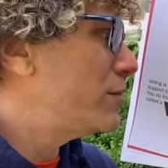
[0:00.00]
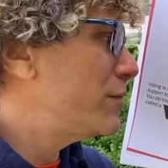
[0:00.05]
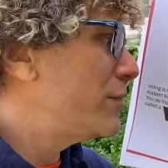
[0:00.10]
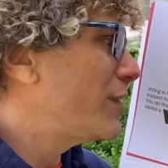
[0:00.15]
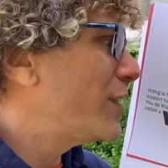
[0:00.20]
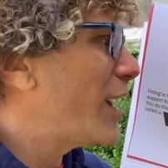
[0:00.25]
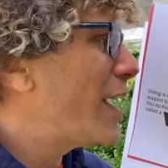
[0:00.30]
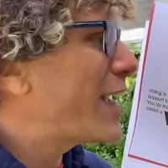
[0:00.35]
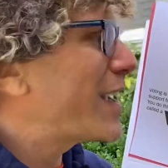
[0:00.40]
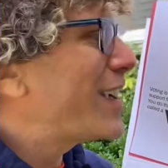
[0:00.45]

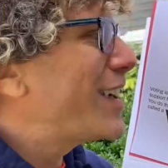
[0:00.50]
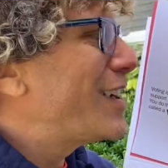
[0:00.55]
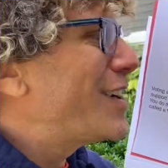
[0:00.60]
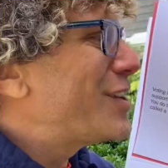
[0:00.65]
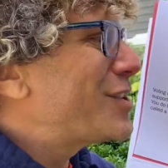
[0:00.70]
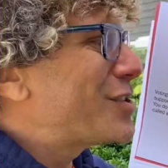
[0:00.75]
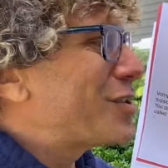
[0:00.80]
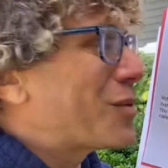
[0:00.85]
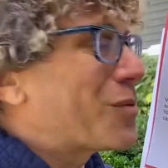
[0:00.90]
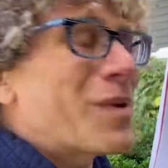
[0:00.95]
Like,
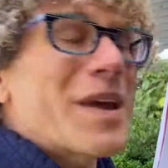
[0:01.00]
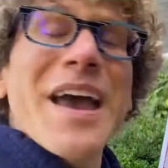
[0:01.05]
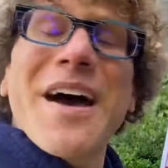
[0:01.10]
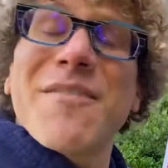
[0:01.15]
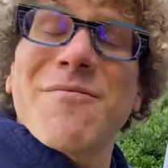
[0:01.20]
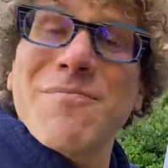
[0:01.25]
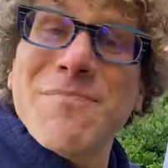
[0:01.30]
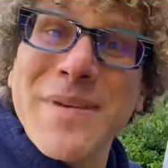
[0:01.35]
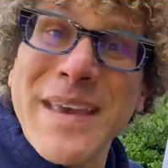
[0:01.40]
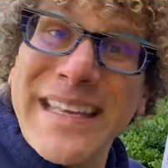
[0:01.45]
should we have
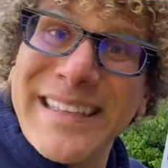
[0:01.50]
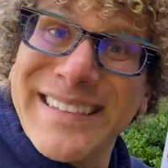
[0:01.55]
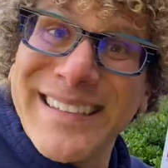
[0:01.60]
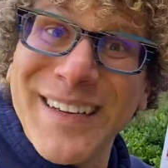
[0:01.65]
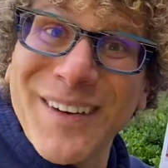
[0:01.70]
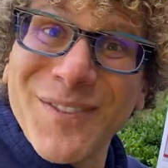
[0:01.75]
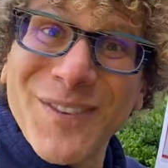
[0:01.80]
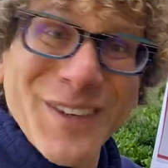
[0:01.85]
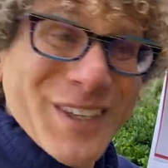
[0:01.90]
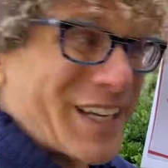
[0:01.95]

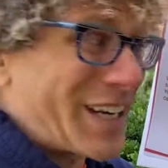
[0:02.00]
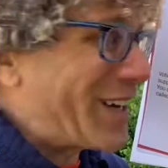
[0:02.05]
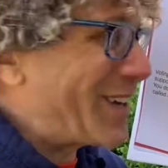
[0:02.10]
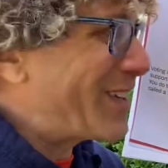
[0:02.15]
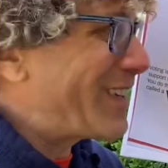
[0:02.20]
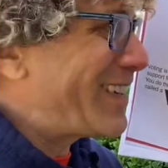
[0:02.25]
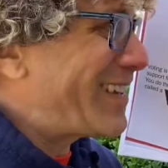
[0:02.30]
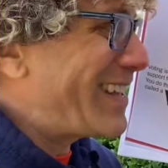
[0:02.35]
pizza for dinner?